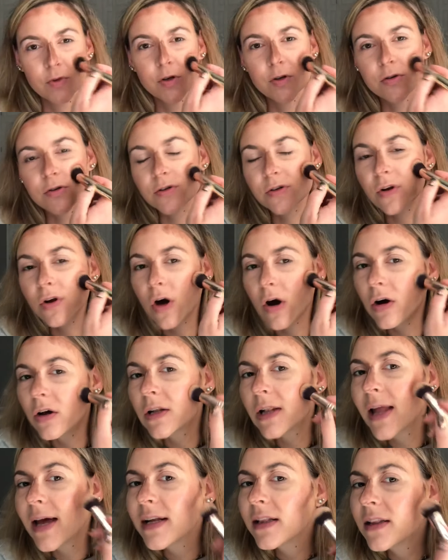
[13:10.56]
There's an odd
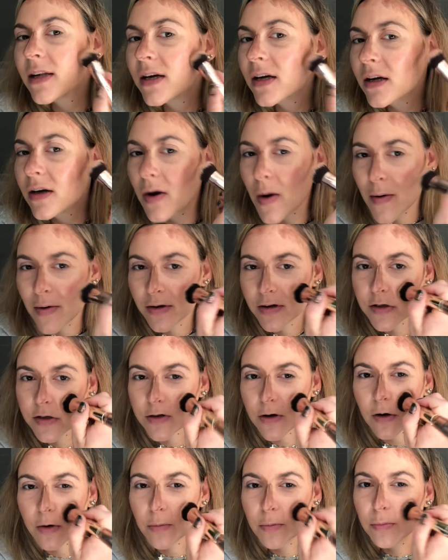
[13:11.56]
light there.
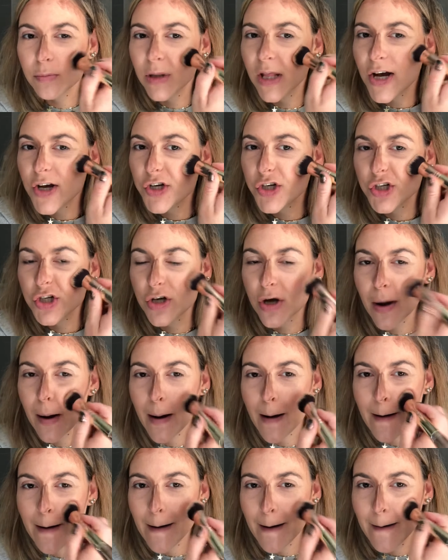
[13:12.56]
So blush,
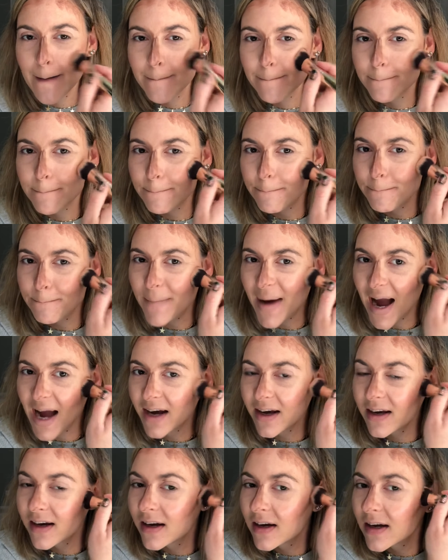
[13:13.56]

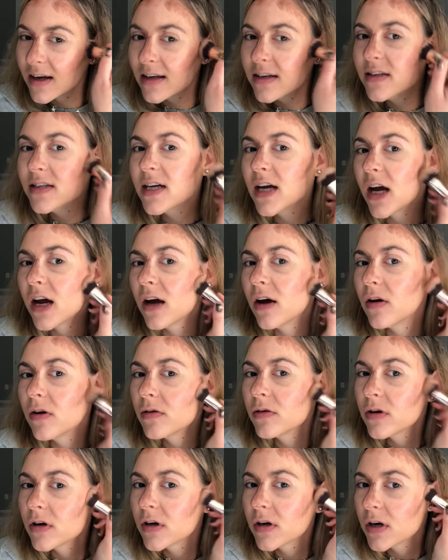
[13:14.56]
back and
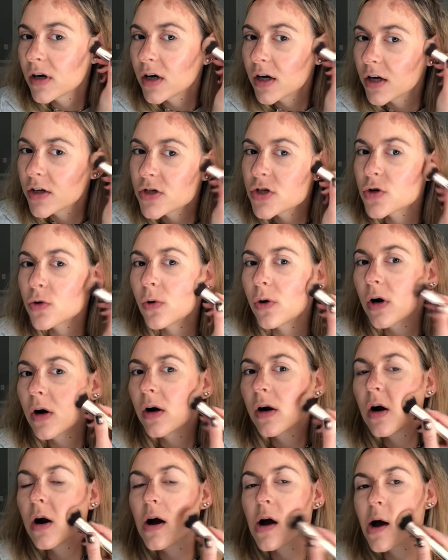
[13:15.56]
down,
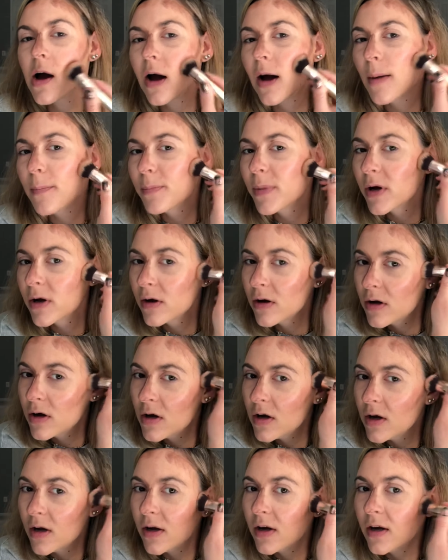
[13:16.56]
contour, up.
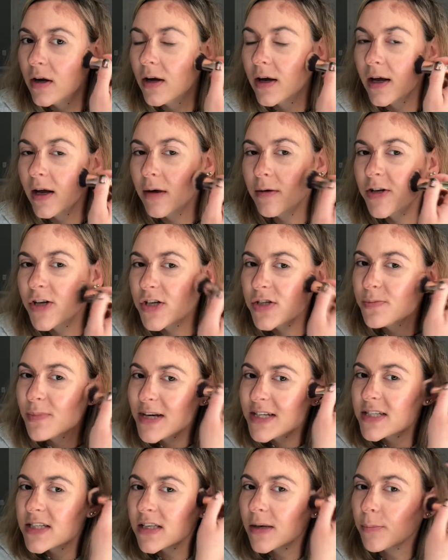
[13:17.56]
And just by
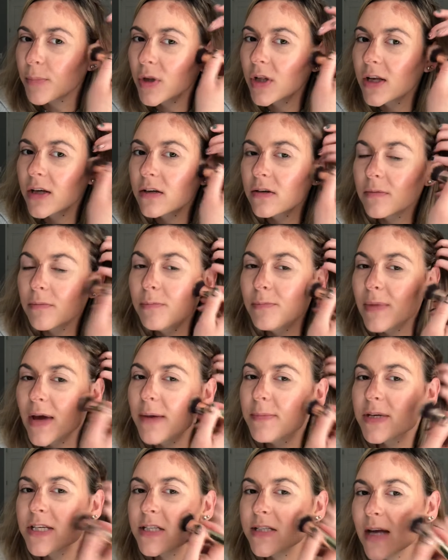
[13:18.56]
stippling.
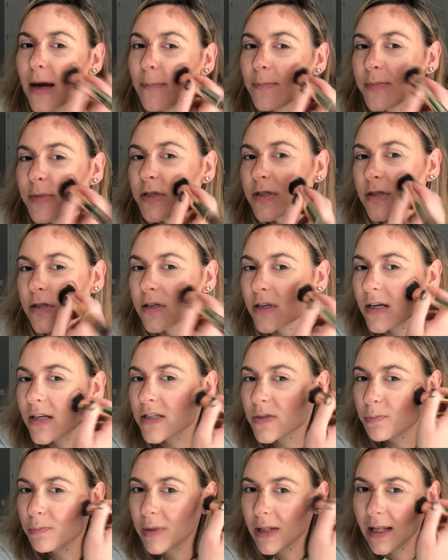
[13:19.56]
Baby steps,
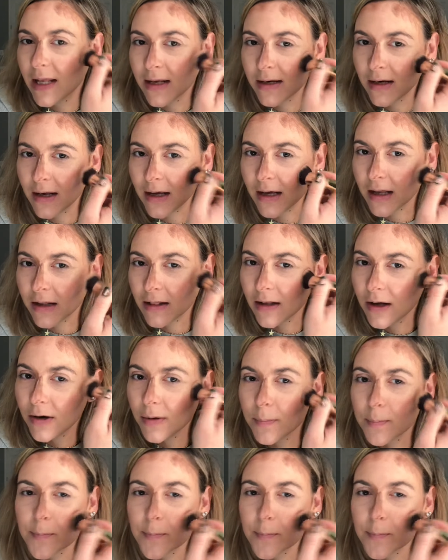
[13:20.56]
it's blending in there.